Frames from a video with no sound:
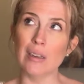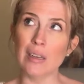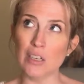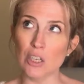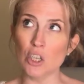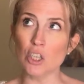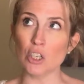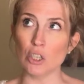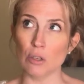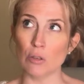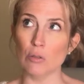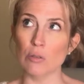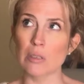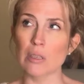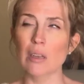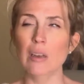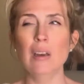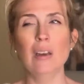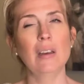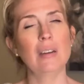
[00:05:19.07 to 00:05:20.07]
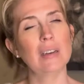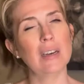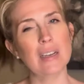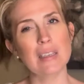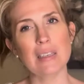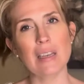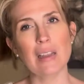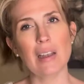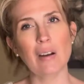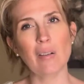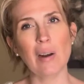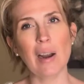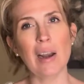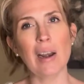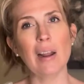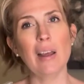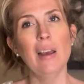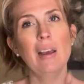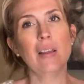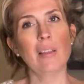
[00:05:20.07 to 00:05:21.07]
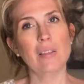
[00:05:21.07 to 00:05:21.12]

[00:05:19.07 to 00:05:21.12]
Did I say that right?